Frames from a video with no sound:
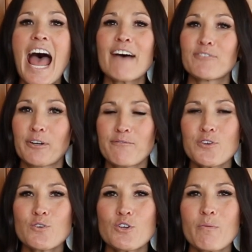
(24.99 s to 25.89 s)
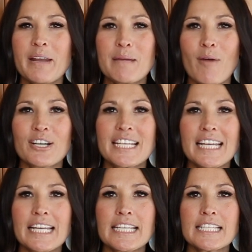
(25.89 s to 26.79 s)
After a few too many
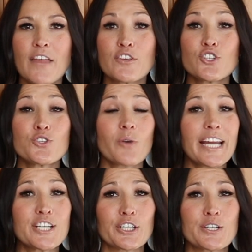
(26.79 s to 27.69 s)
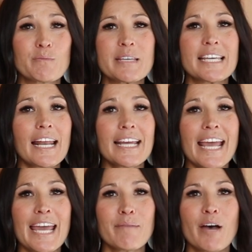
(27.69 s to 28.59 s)
martinis, the strangers begin a
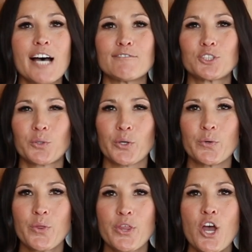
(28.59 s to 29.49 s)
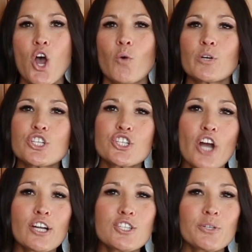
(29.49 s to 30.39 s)
game of truth, which
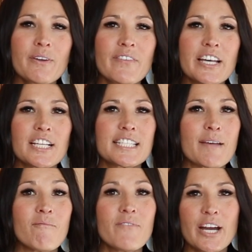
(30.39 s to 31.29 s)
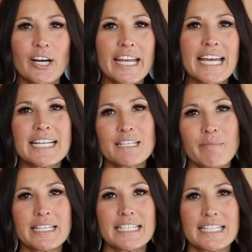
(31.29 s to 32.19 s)
starts to reveal some very
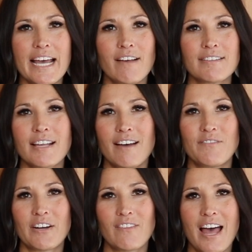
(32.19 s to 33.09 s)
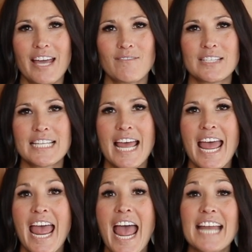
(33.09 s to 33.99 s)
intimate details of their lives
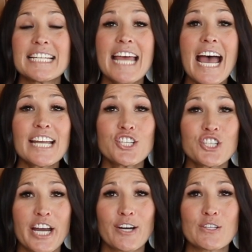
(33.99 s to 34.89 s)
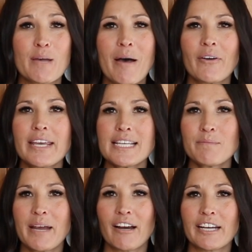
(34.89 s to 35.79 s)
and Ted shares about his
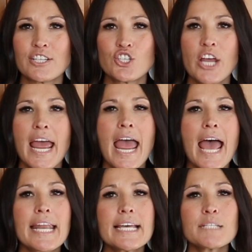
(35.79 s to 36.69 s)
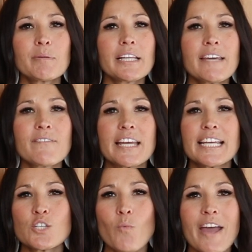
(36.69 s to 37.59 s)
marriage and his belief that
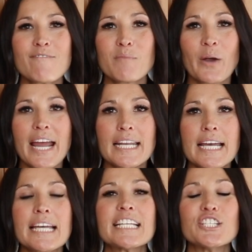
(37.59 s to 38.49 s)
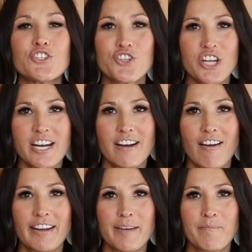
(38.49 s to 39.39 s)
his wife Miranda is cheating
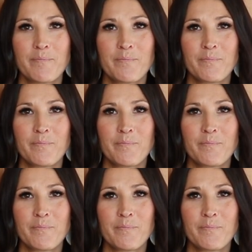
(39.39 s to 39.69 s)
on him.